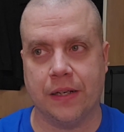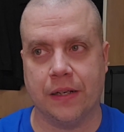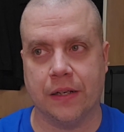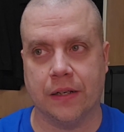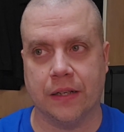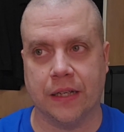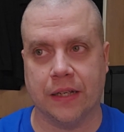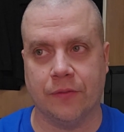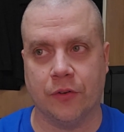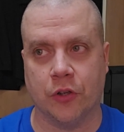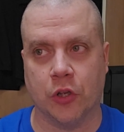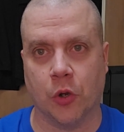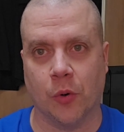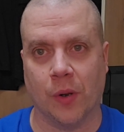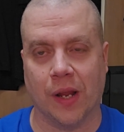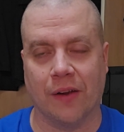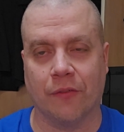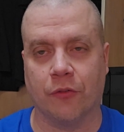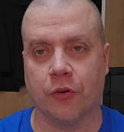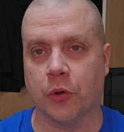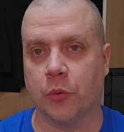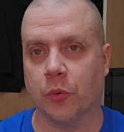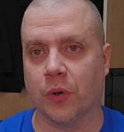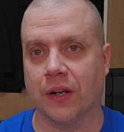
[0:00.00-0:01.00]
And even though
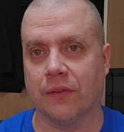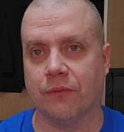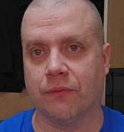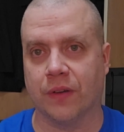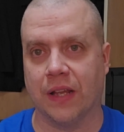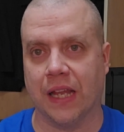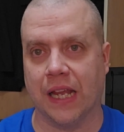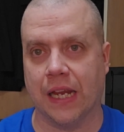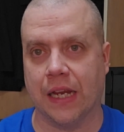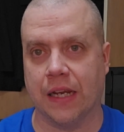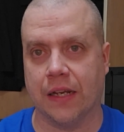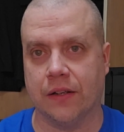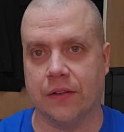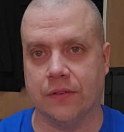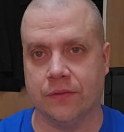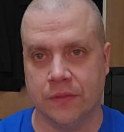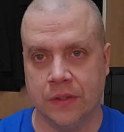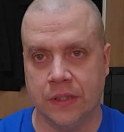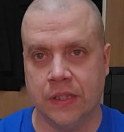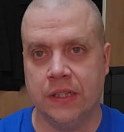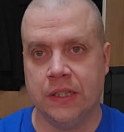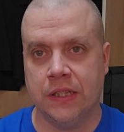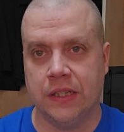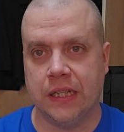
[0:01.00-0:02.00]
every red flag
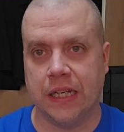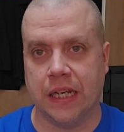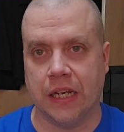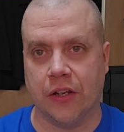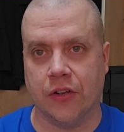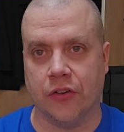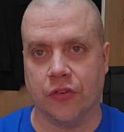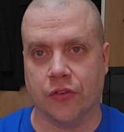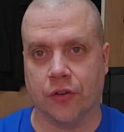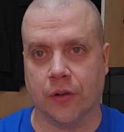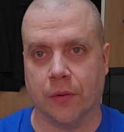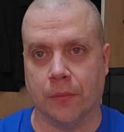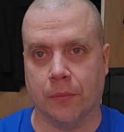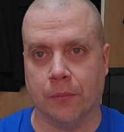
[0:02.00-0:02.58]
is